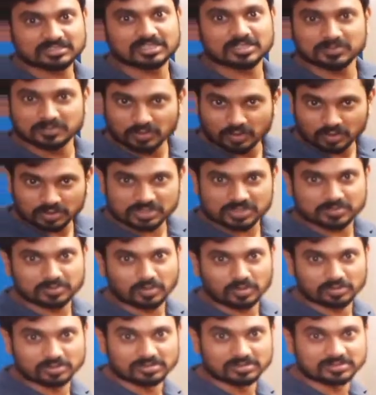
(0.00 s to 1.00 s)
Then Bohr's
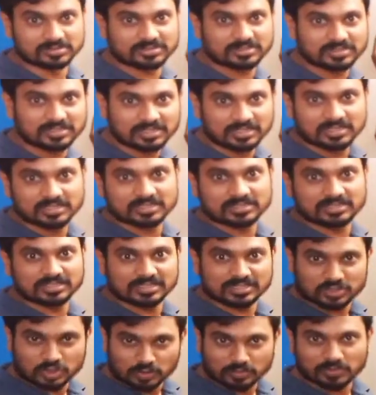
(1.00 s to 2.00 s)
models, then
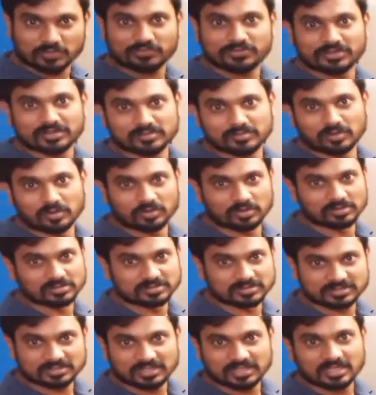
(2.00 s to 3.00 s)
Sommerfeld
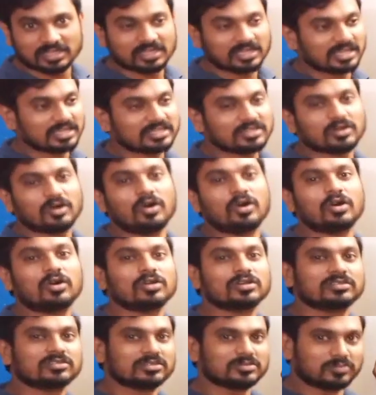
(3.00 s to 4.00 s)
models, and there are
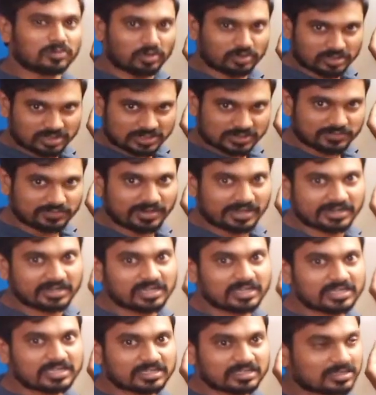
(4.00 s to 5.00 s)
all other models,
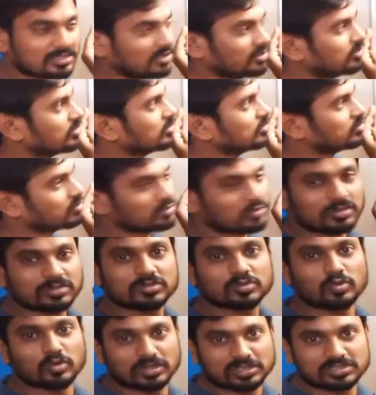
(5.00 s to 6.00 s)
finally concluding to a
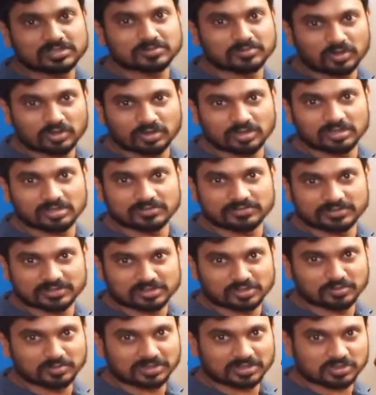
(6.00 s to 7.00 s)
quantum model of
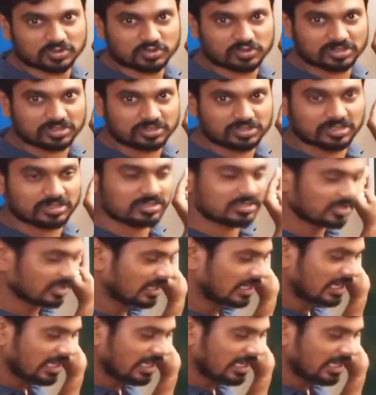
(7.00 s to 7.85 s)
atomic structures.